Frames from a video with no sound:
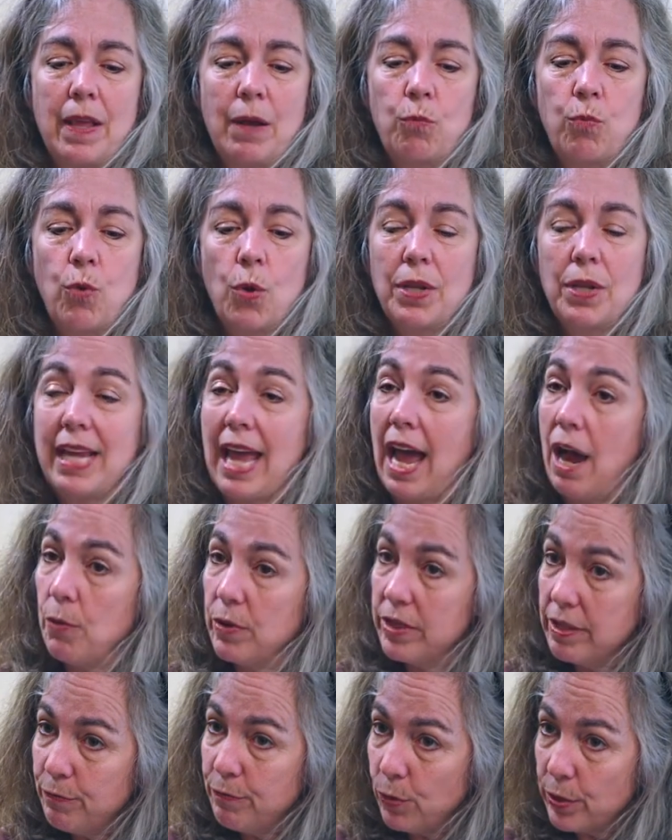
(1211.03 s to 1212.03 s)
rolling out
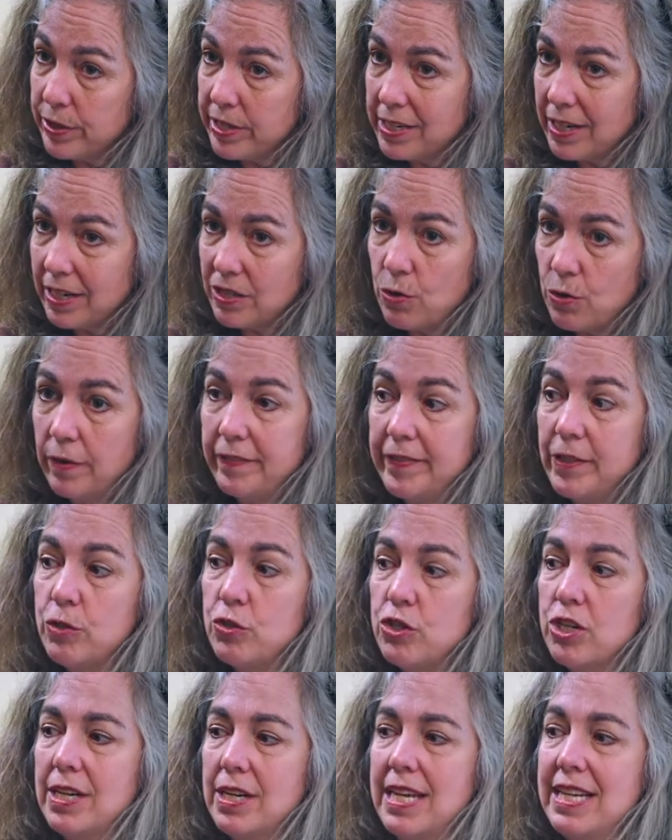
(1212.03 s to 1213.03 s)
with the fourth industrial
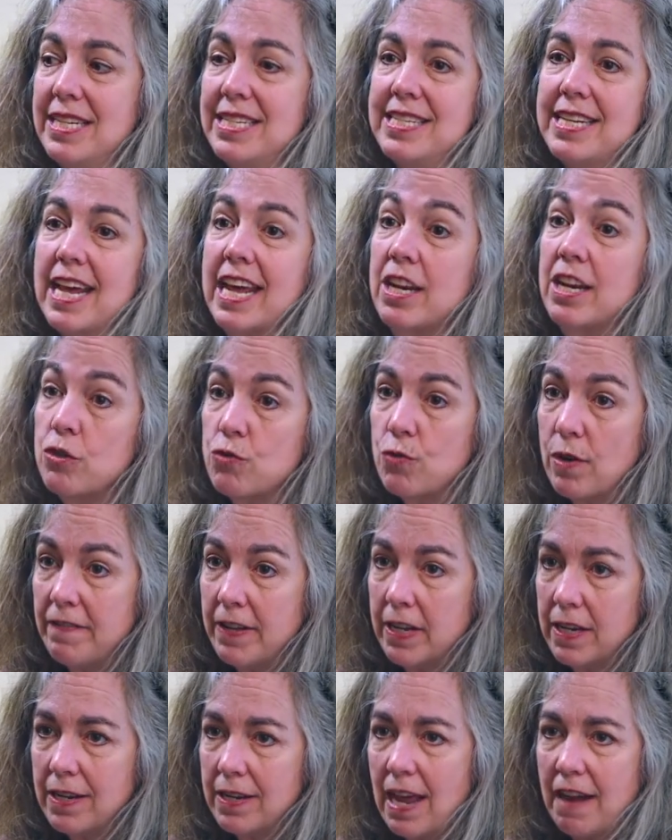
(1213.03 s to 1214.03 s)
revolution is data
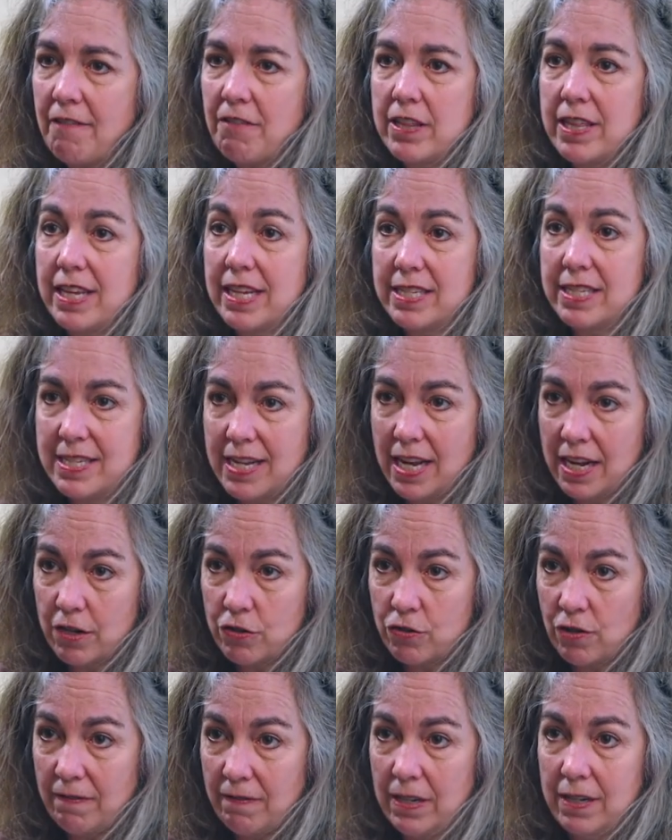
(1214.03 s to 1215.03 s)
driven. Everything is data
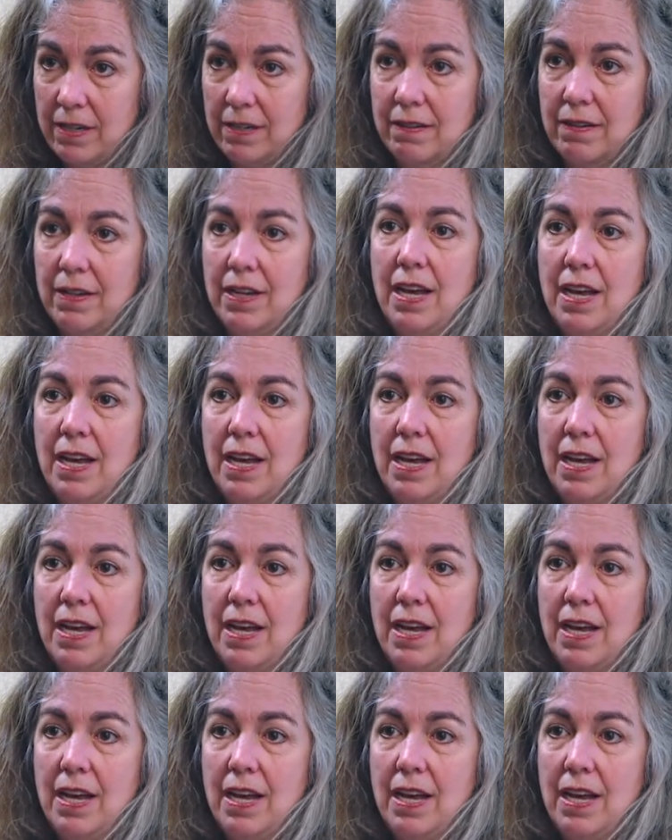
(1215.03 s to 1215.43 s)
driven.